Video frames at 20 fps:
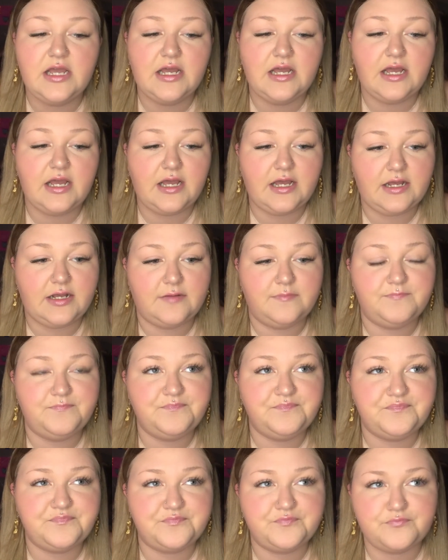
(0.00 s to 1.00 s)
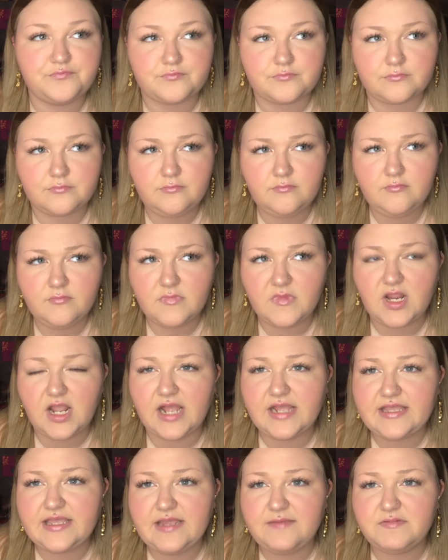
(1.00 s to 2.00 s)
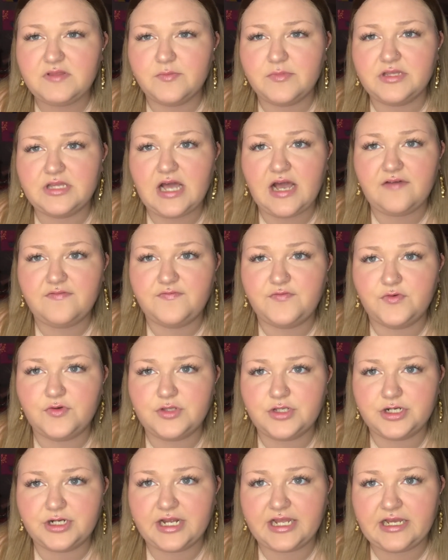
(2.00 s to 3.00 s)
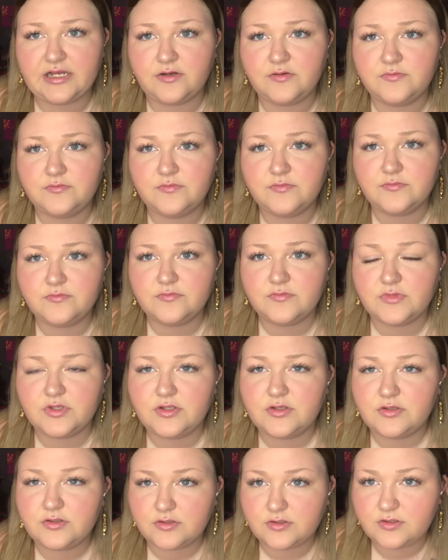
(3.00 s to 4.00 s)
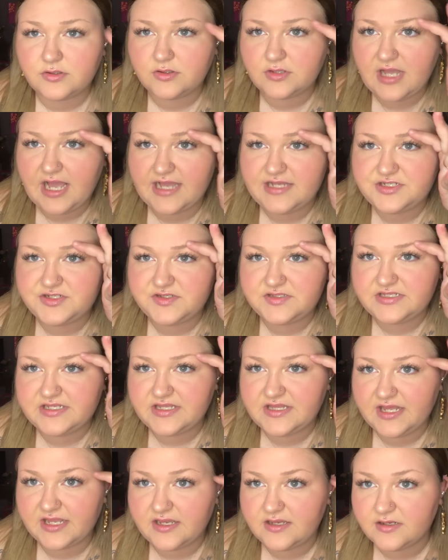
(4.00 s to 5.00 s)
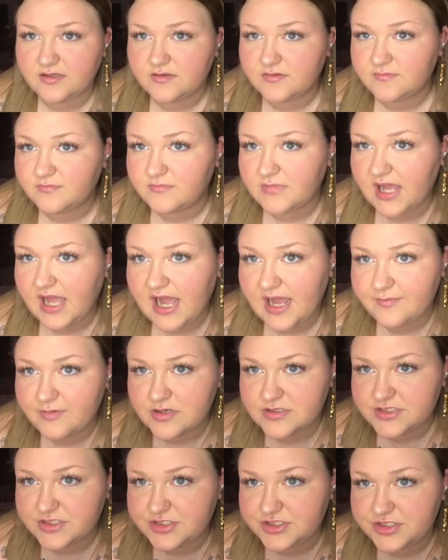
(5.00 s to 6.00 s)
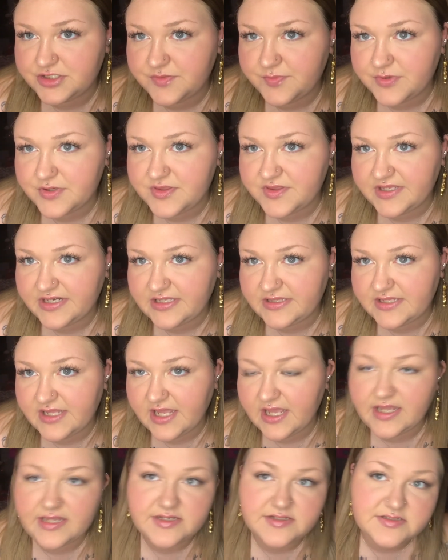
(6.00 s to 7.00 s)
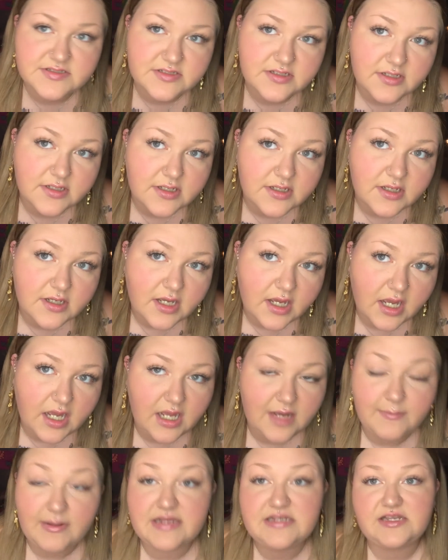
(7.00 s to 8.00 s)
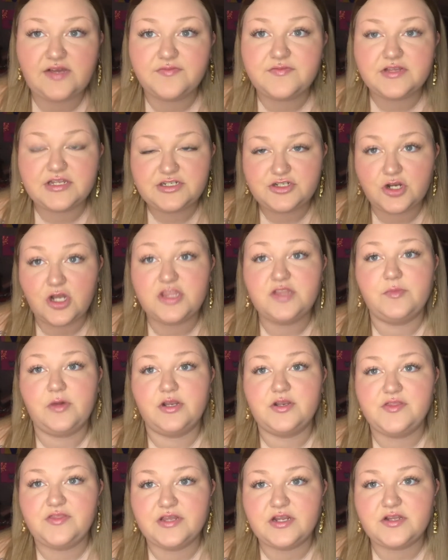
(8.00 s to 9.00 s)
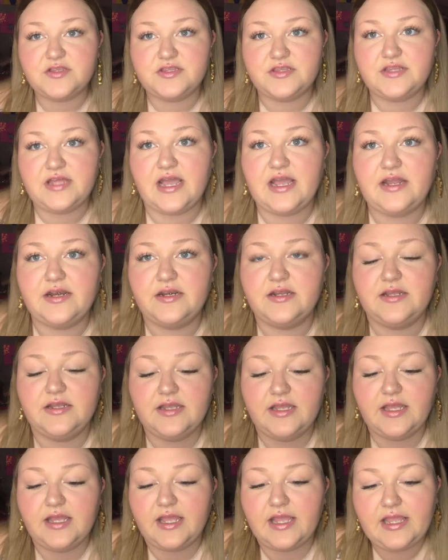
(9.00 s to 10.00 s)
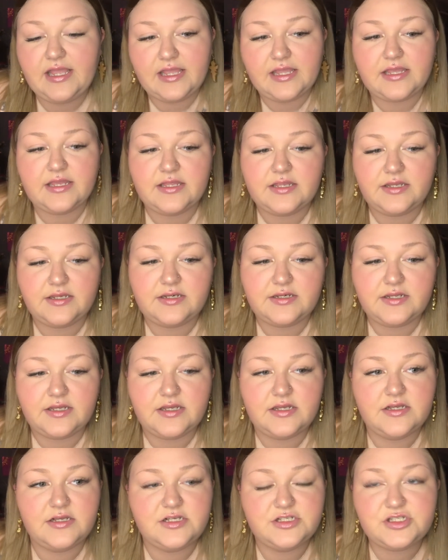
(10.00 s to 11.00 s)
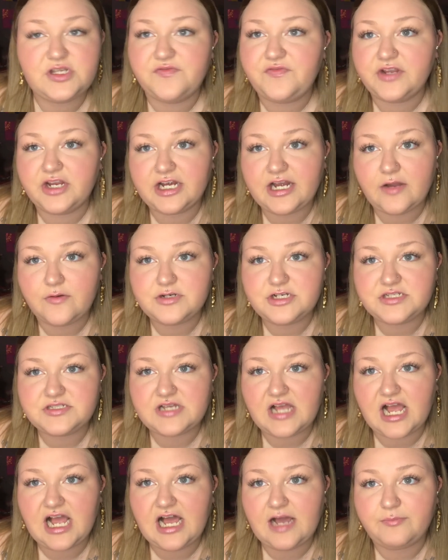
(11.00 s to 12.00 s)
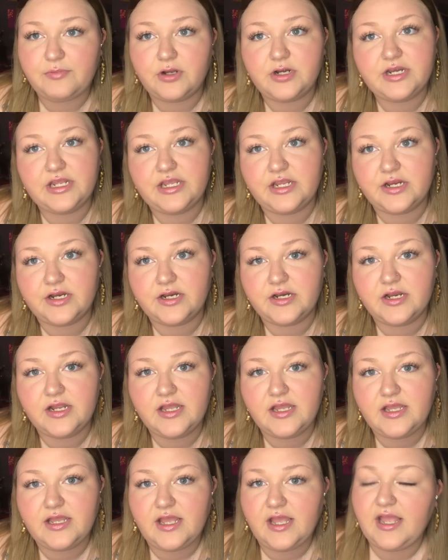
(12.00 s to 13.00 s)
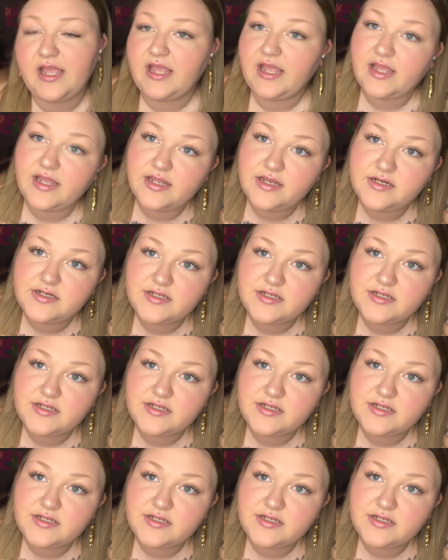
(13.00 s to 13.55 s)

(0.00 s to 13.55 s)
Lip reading: I keep them a lot fuller now. As you see, like my eyebrows are super thin at the ends. I definitely draw them on thicker than that, and so I figured I would just hop on here and